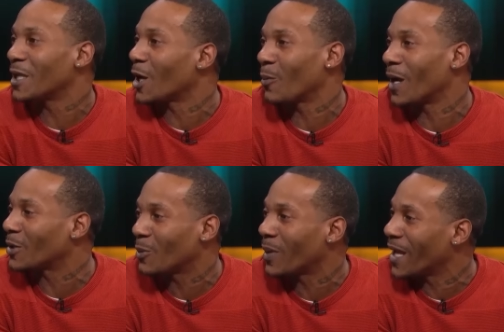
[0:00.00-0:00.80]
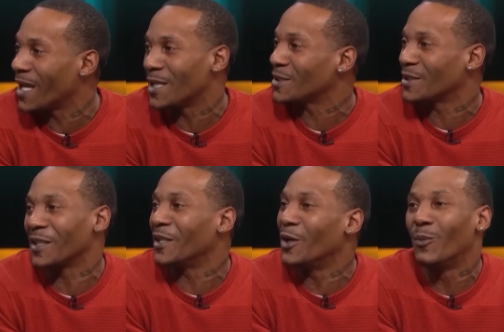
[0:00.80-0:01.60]
talk about the past
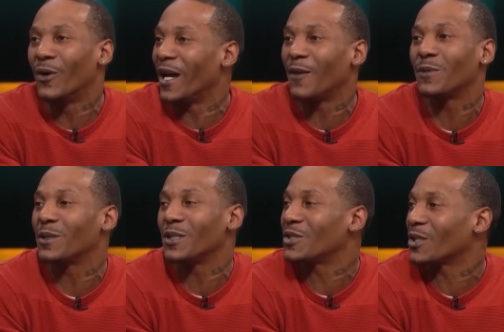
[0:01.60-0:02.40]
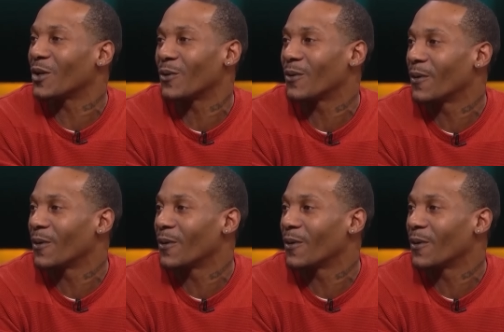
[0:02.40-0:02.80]
right. no more after this show. You